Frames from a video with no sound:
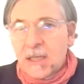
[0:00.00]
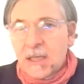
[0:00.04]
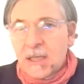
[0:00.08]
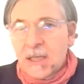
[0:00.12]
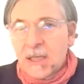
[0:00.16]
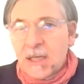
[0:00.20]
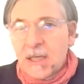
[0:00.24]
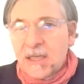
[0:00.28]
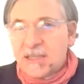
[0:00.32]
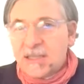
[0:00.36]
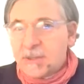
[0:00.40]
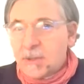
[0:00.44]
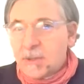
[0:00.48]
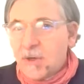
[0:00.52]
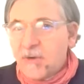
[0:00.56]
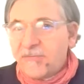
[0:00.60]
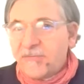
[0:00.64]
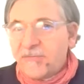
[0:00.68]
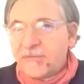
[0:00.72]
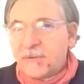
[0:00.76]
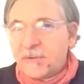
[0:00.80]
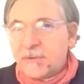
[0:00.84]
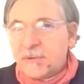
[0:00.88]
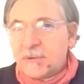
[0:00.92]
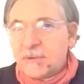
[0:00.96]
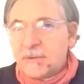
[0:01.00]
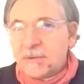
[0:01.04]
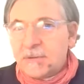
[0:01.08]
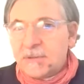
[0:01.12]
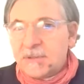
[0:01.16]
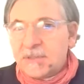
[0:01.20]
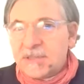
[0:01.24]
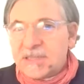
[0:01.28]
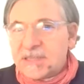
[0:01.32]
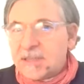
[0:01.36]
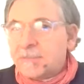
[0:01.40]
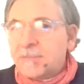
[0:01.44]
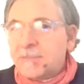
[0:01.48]
is often
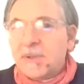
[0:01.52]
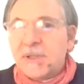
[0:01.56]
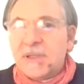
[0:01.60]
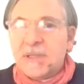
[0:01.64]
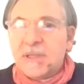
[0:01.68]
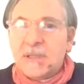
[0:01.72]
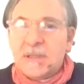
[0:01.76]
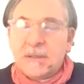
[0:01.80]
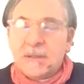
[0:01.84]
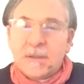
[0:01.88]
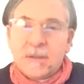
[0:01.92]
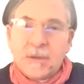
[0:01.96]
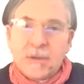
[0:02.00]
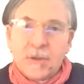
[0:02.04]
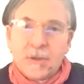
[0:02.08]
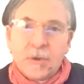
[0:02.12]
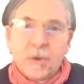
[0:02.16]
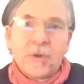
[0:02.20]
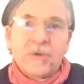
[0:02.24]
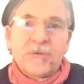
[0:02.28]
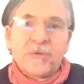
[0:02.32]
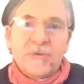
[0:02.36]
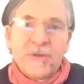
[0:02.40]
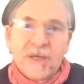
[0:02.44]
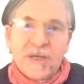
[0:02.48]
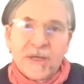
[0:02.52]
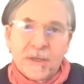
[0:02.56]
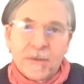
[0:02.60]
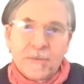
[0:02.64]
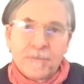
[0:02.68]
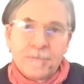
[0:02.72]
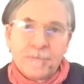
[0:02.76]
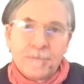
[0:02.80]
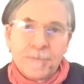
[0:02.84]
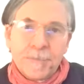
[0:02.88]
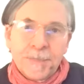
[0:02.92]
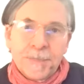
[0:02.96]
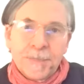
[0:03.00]
simply not there.
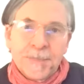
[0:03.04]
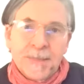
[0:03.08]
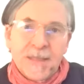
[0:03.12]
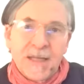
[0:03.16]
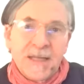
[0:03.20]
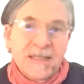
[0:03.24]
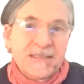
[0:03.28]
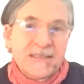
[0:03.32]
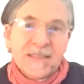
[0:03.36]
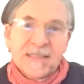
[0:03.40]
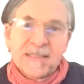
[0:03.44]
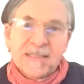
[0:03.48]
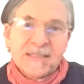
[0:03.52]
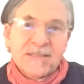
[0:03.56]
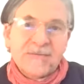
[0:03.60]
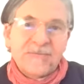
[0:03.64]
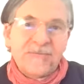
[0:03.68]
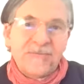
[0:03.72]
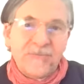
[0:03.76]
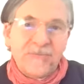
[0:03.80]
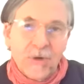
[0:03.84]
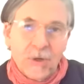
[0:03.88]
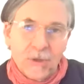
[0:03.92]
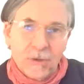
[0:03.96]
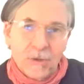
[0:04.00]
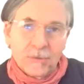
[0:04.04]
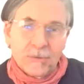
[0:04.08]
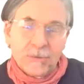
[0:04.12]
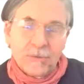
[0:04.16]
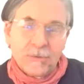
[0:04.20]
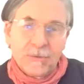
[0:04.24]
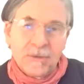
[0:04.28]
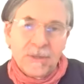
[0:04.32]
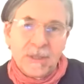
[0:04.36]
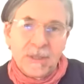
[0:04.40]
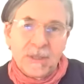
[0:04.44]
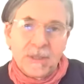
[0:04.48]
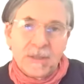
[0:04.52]
It doesn't
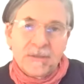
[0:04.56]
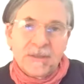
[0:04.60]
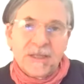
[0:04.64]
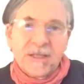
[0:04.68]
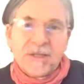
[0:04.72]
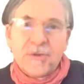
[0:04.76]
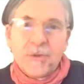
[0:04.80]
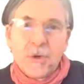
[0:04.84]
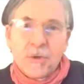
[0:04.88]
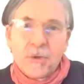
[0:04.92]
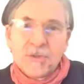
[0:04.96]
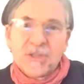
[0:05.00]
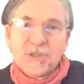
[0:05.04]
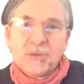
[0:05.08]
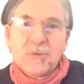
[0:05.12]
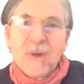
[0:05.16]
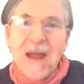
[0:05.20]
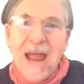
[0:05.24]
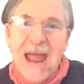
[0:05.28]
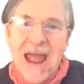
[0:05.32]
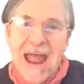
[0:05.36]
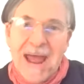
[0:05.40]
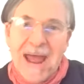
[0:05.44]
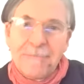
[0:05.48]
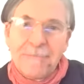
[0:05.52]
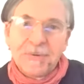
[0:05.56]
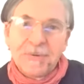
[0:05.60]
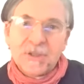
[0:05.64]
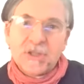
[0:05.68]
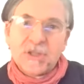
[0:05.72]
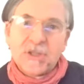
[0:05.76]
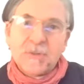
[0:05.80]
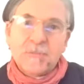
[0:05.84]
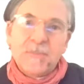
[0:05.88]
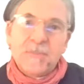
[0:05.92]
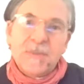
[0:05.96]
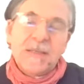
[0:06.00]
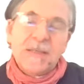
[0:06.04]
follow that those who happen
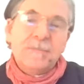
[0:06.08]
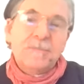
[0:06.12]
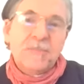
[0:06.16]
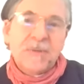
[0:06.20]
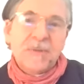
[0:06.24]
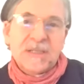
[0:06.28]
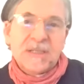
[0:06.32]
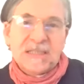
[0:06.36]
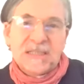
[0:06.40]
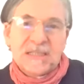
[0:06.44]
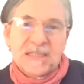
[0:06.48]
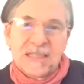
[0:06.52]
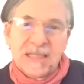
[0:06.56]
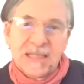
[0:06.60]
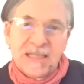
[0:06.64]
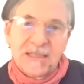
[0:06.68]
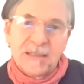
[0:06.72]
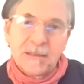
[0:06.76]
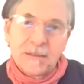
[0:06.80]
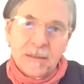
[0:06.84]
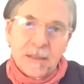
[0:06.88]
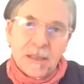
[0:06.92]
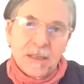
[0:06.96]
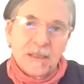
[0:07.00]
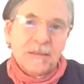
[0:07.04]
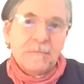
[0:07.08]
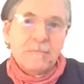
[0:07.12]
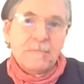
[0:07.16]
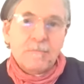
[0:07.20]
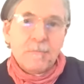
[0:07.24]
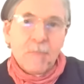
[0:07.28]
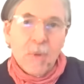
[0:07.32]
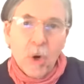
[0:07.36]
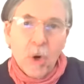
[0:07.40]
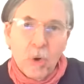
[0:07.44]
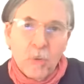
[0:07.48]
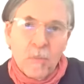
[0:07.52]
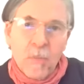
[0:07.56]
to be particularly
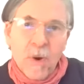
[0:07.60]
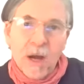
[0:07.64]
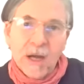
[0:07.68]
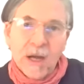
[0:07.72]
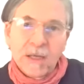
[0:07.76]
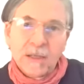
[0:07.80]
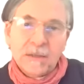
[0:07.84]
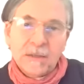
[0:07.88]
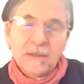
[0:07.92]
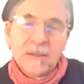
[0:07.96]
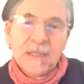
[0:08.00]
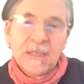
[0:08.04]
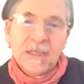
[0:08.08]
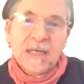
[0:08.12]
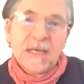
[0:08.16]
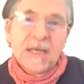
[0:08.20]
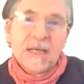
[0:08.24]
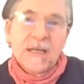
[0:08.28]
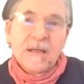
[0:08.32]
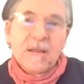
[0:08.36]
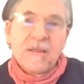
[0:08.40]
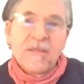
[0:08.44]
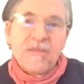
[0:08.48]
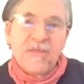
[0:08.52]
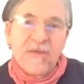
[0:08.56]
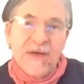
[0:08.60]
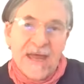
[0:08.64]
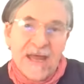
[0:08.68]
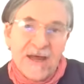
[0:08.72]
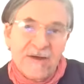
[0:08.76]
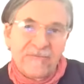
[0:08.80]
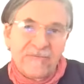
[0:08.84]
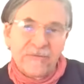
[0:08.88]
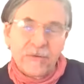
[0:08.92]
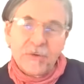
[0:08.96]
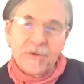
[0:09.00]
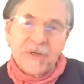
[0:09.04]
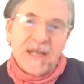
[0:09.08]
mobile,
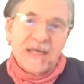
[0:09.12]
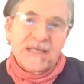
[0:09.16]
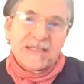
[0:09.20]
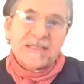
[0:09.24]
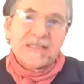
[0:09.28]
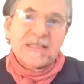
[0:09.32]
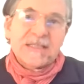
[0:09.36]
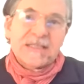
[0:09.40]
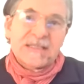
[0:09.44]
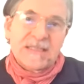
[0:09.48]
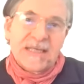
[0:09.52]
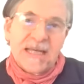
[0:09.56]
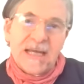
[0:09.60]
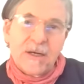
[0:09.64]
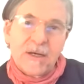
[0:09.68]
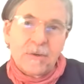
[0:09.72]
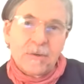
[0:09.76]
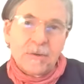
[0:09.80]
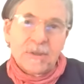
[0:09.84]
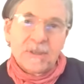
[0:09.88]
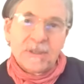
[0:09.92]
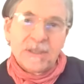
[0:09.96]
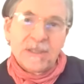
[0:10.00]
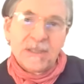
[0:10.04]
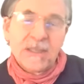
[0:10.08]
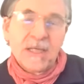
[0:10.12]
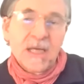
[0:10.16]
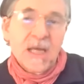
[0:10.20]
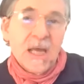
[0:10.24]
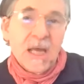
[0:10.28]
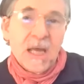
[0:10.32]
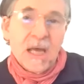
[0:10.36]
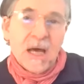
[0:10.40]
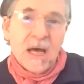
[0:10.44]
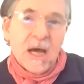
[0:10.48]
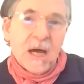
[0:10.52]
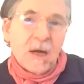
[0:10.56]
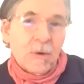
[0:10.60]
therefore necessarily,
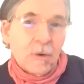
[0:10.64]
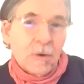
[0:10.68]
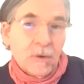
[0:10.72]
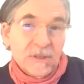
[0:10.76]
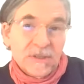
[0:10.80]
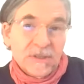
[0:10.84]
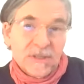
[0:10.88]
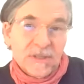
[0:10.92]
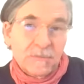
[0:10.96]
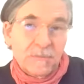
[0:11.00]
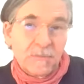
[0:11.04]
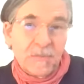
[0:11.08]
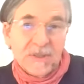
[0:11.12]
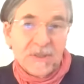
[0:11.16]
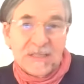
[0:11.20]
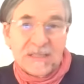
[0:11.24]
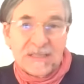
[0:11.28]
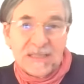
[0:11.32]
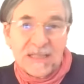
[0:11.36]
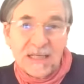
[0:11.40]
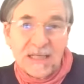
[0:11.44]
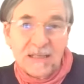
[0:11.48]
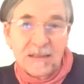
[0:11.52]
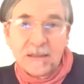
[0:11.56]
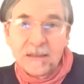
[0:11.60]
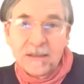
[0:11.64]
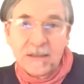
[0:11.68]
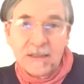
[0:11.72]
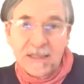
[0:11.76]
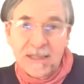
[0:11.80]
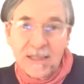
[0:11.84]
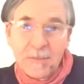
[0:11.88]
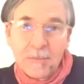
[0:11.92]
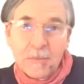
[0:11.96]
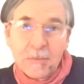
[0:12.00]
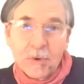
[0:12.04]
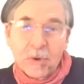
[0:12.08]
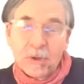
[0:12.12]
are also particularly
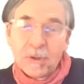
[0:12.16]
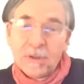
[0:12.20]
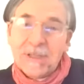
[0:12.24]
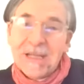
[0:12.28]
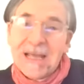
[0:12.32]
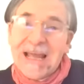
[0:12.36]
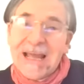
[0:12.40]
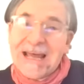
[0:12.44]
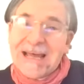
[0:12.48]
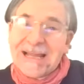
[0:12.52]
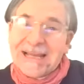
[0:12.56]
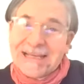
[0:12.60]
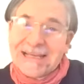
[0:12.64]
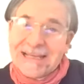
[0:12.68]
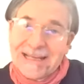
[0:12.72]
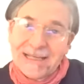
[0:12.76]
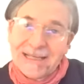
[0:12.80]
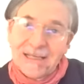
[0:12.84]
liberal, let